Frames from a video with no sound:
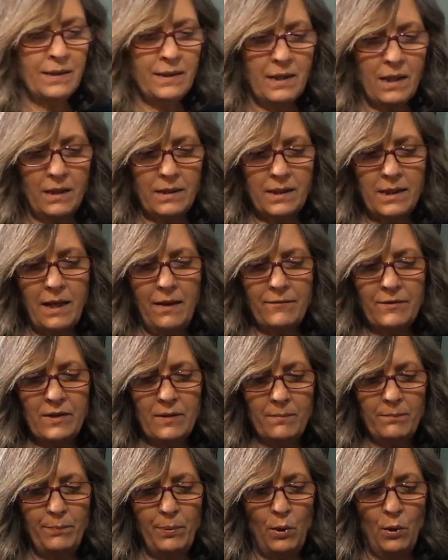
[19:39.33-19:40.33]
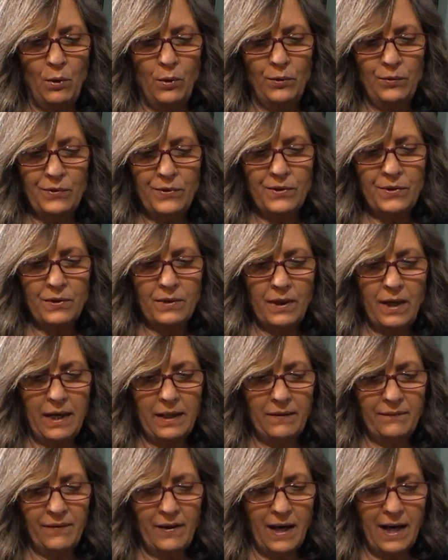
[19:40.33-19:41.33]
does have some poles,
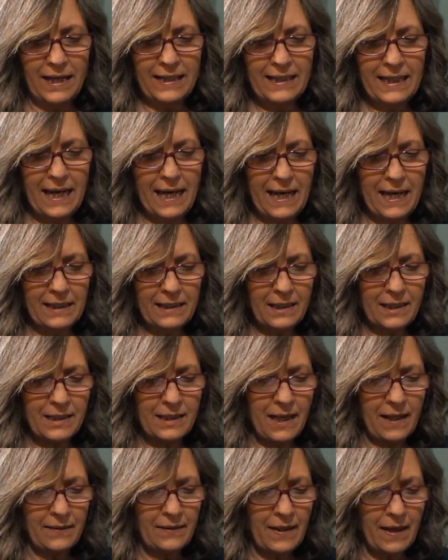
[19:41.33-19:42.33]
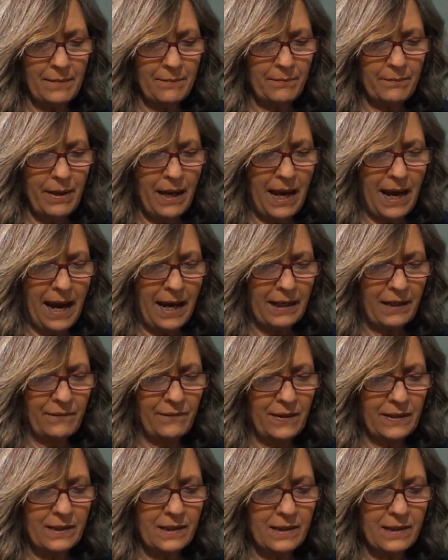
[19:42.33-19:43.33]
and if I can't send them back,
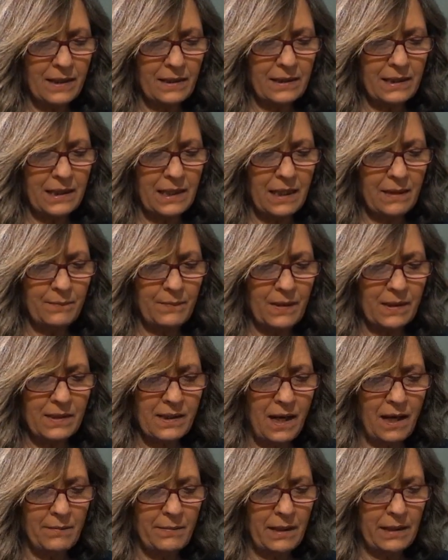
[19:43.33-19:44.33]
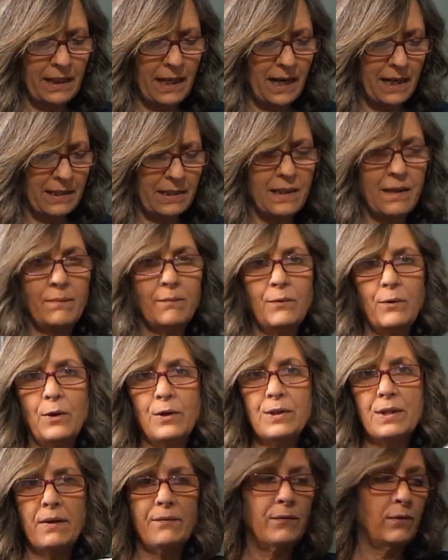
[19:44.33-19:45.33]
if I decide to keep this, I might ask them
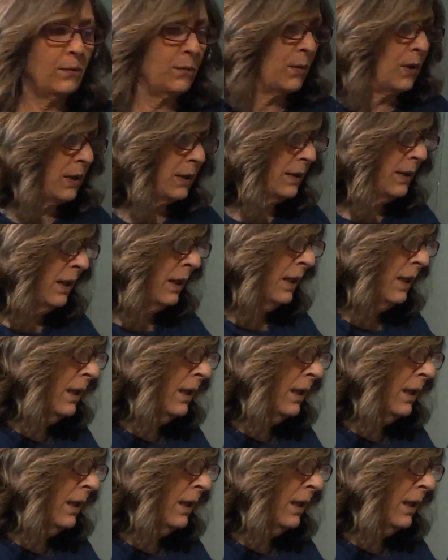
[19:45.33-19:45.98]
for a different one.